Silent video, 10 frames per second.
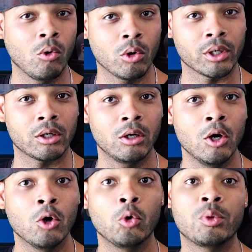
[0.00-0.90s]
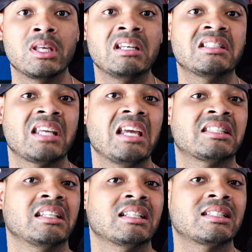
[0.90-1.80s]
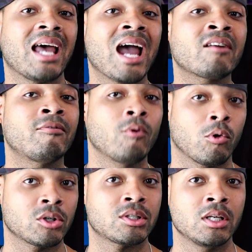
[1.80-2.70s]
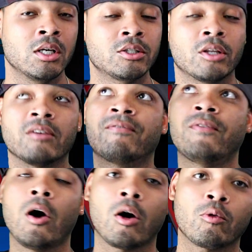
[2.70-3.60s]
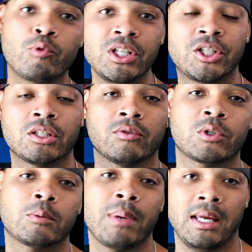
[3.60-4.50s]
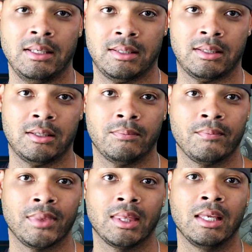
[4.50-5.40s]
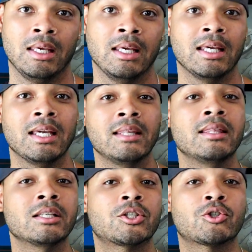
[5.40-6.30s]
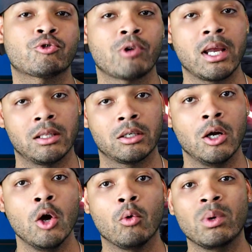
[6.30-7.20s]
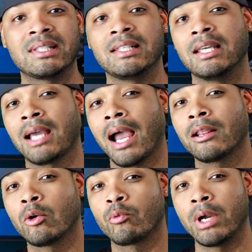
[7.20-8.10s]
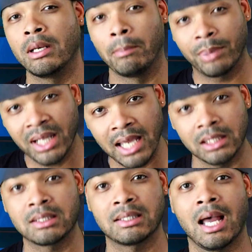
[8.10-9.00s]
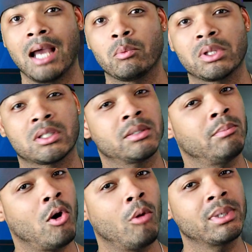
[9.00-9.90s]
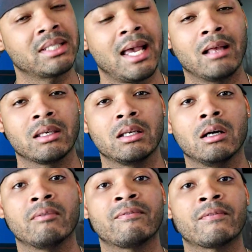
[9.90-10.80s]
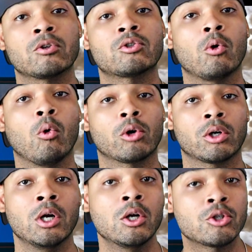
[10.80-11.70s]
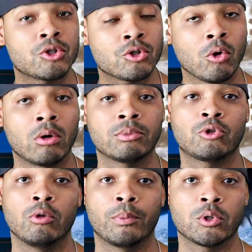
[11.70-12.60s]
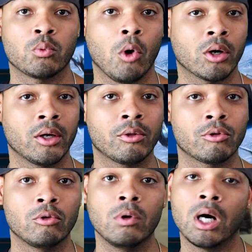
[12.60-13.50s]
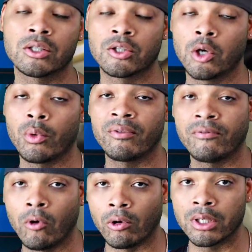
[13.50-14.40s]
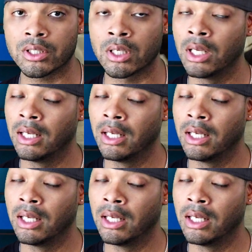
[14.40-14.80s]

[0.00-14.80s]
Order, who then takes an attack force to the far reaches of space. In this trailer, we see Kylo Ren planetside with a small battalion of First Order Stormtroopers walking through a snowy forest.